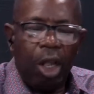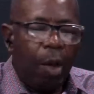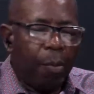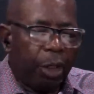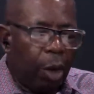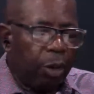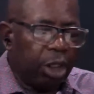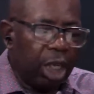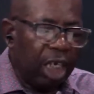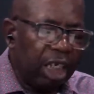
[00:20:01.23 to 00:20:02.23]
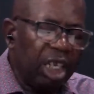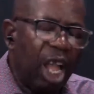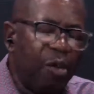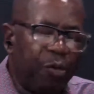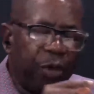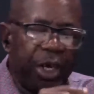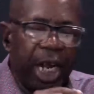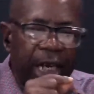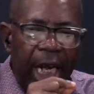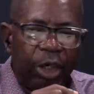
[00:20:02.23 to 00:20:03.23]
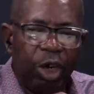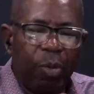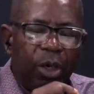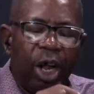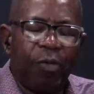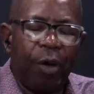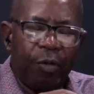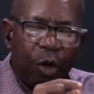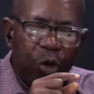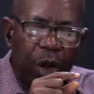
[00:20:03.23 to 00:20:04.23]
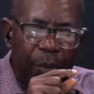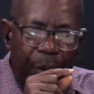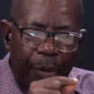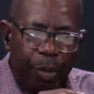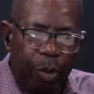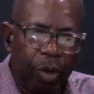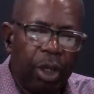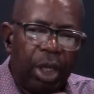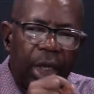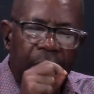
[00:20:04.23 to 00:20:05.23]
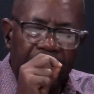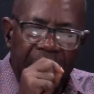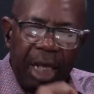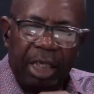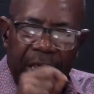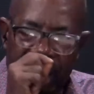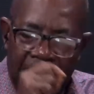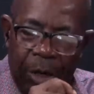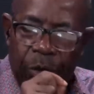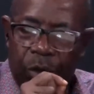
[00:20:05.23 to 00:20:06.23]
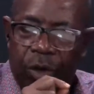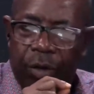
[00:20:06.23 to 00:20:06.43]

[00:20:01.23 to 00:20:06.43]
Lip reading: But I want to tell you that every day in Nigeria, more than 500 people get killed.